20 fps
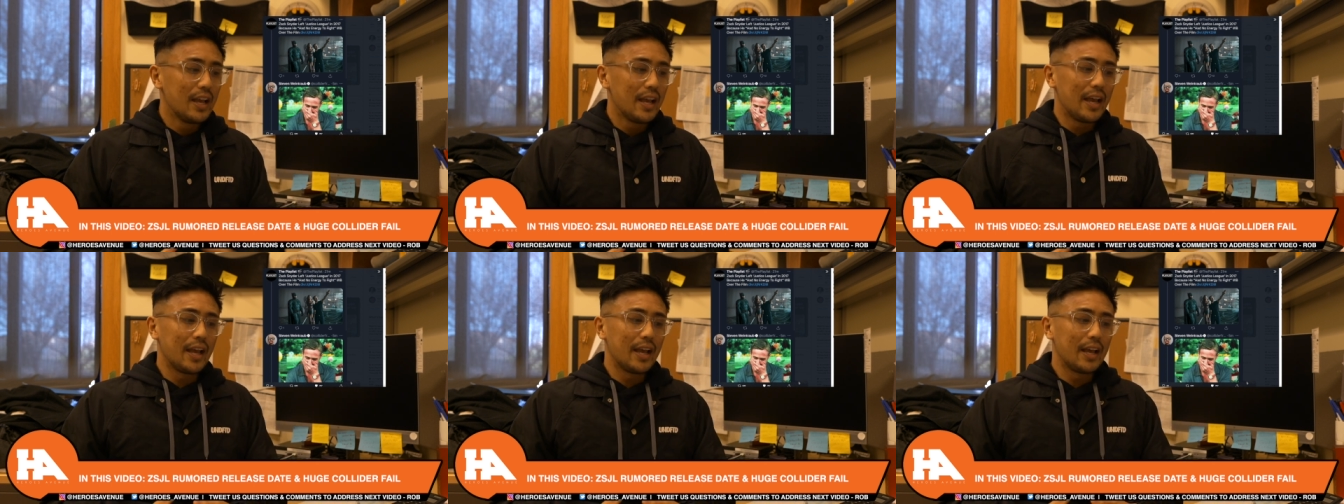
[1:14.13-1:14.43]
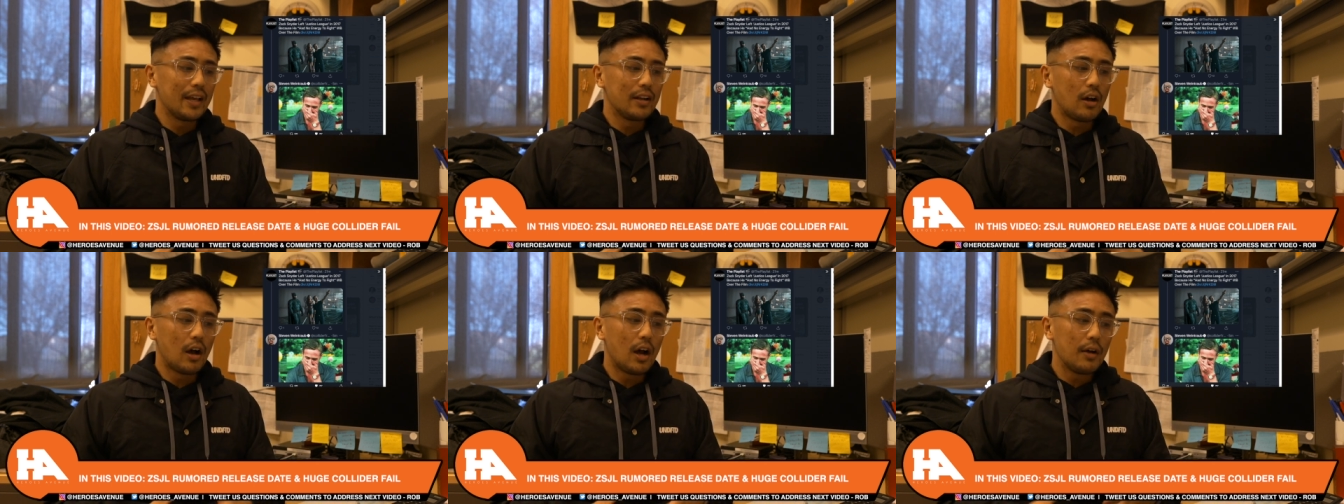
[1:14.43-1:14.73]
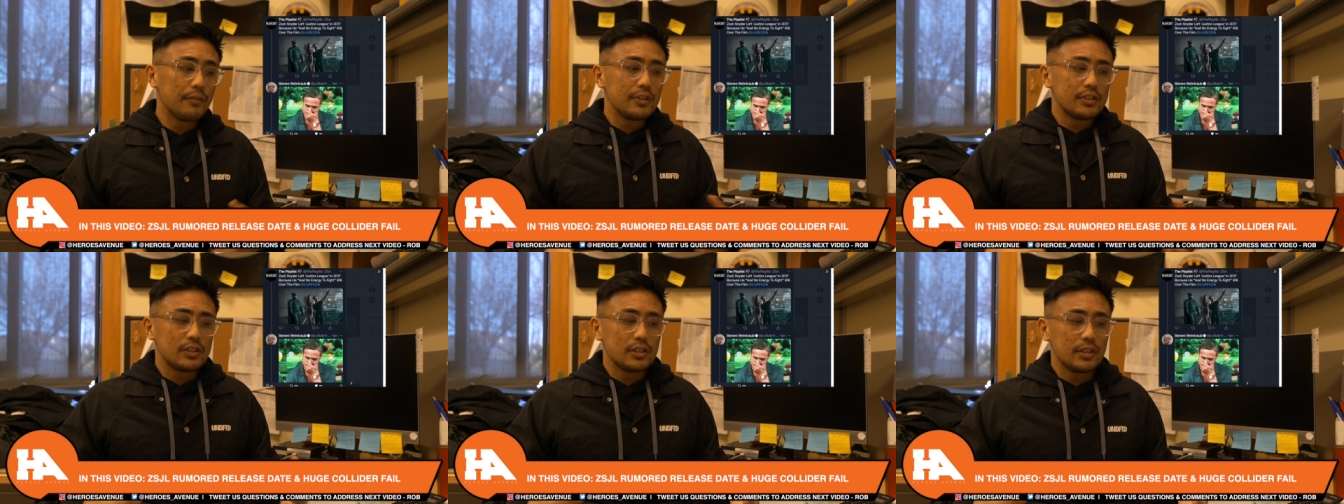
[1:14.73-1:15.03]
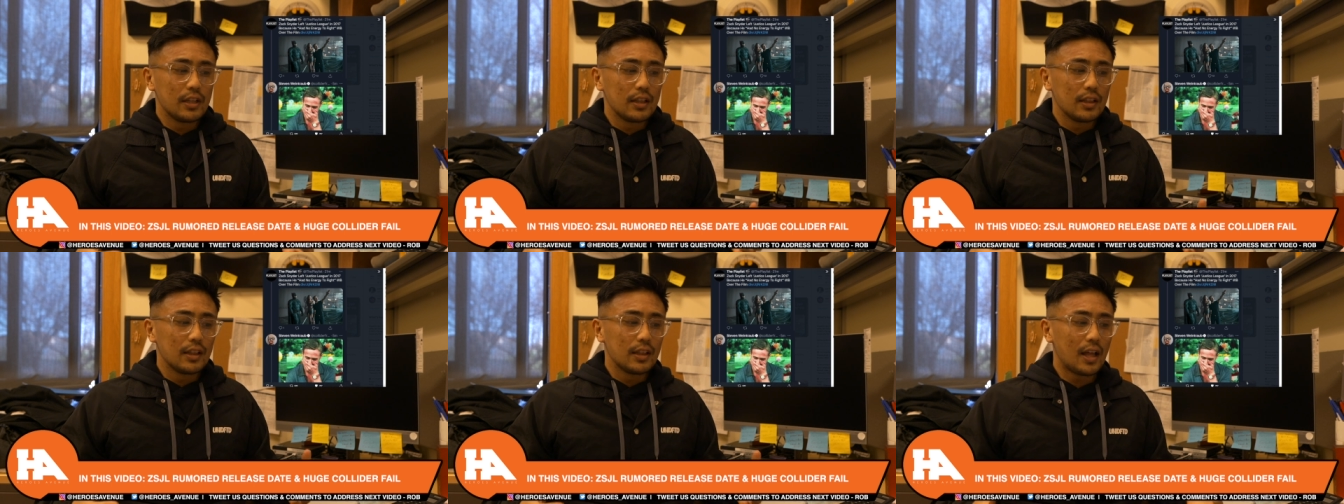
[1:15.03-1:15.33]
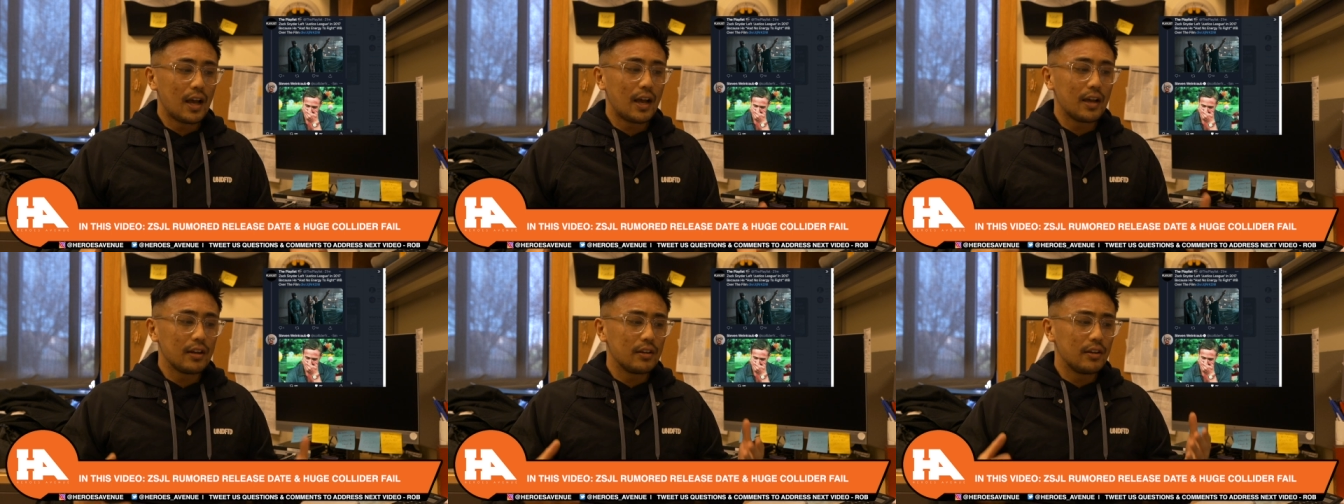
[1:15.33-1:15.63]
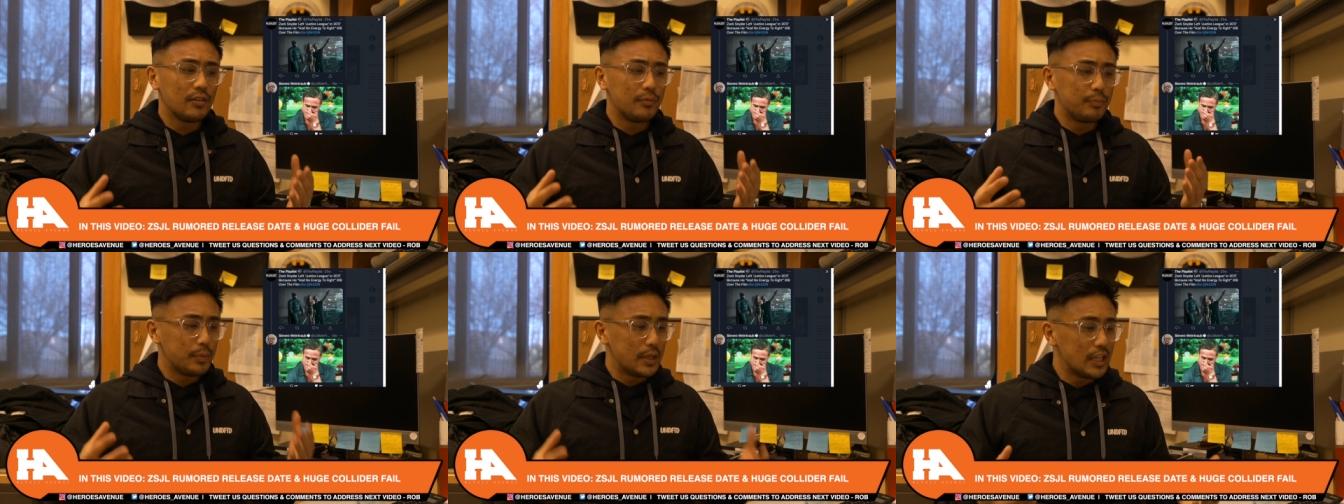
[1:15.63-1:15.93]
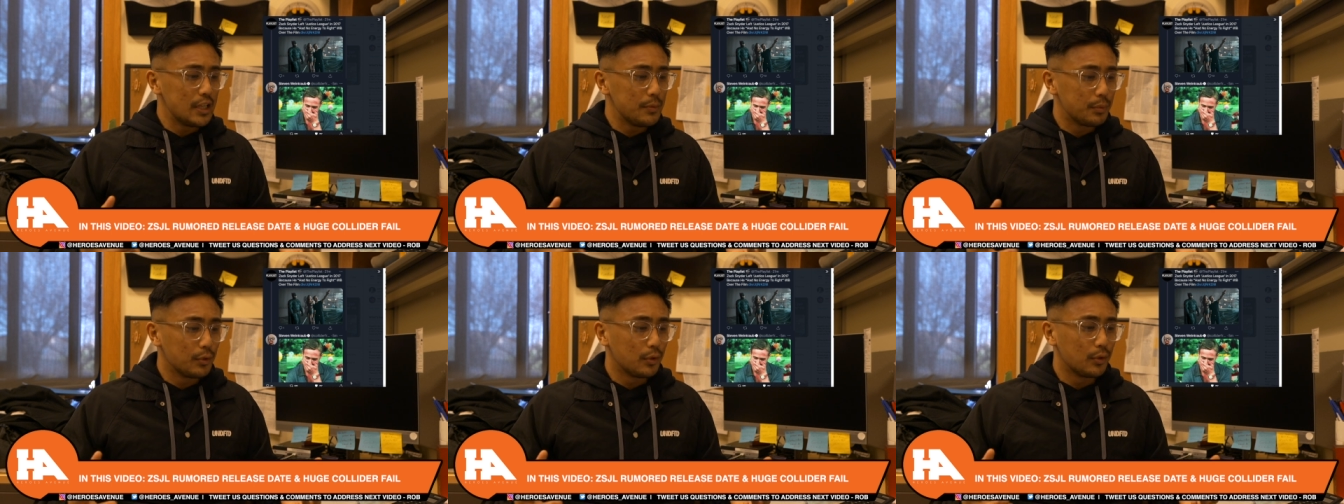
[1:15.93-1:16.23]
and obviously a lot of
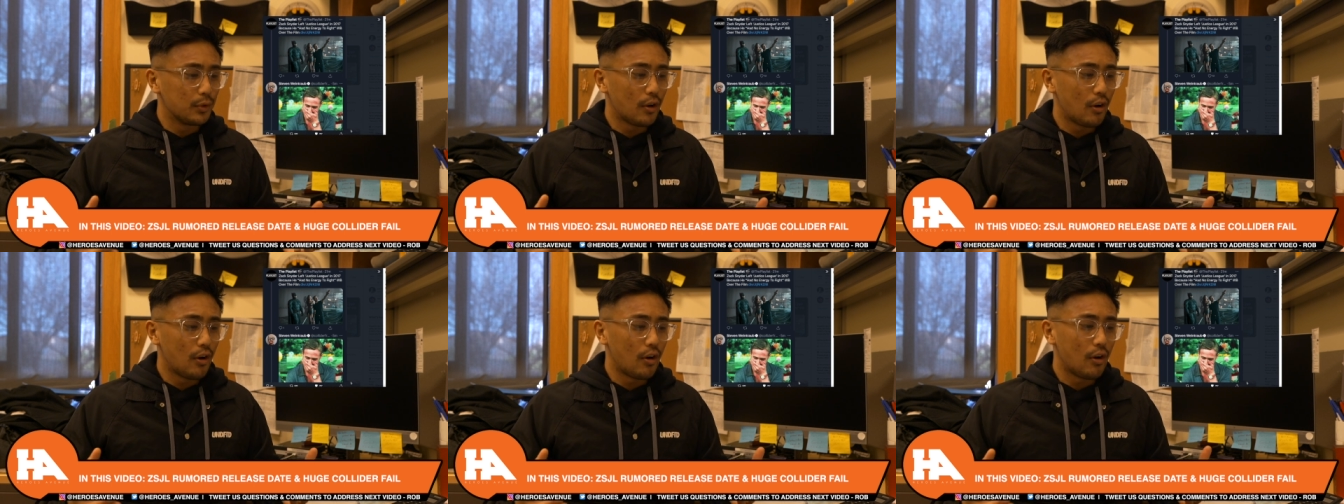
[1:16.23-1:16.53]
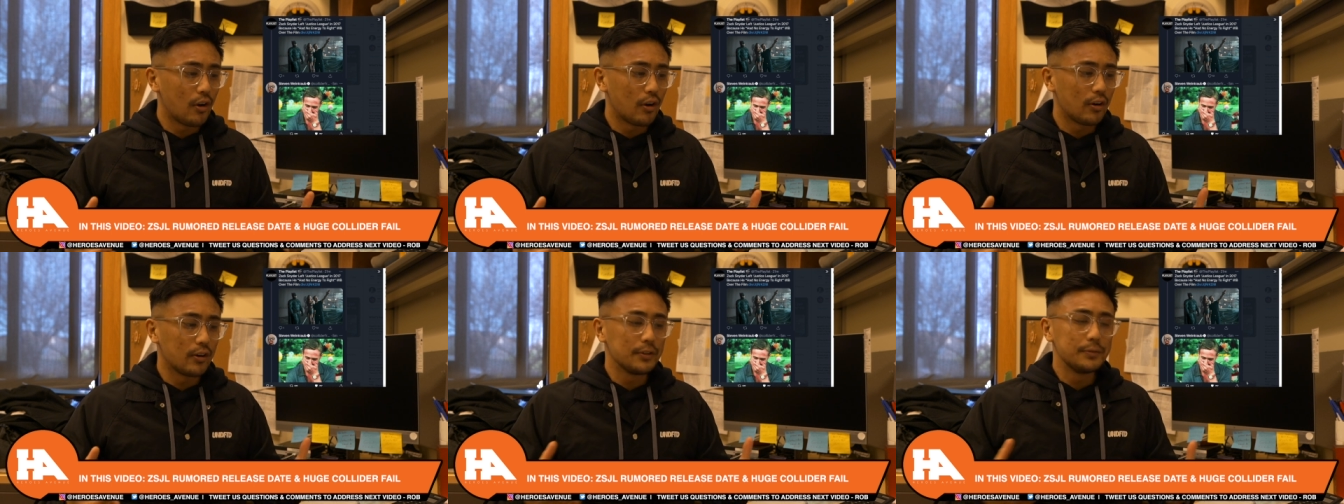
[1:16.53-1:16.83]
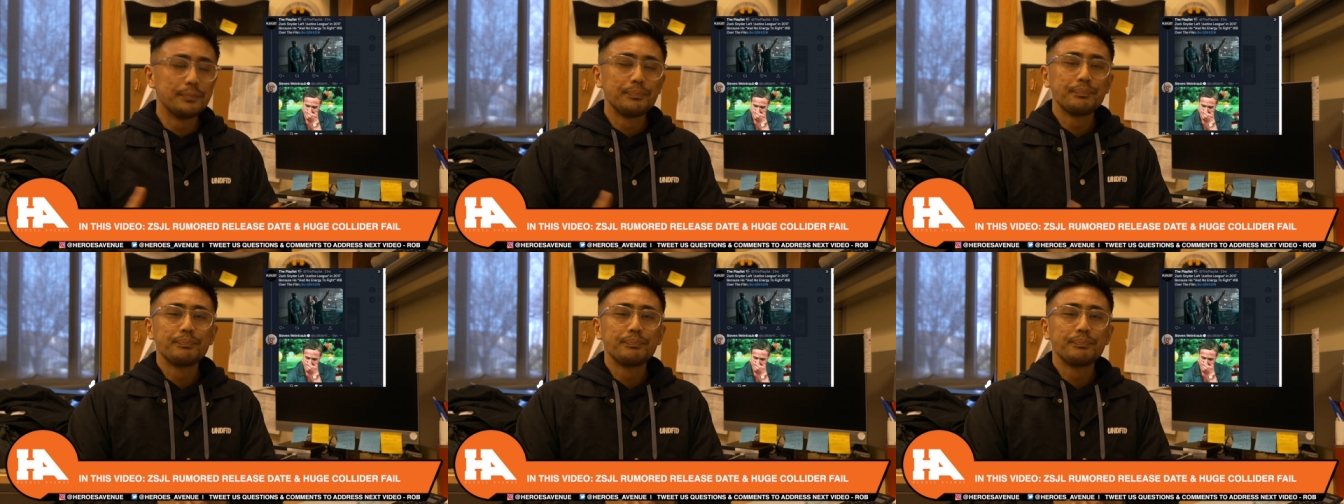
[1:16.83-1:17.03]
people are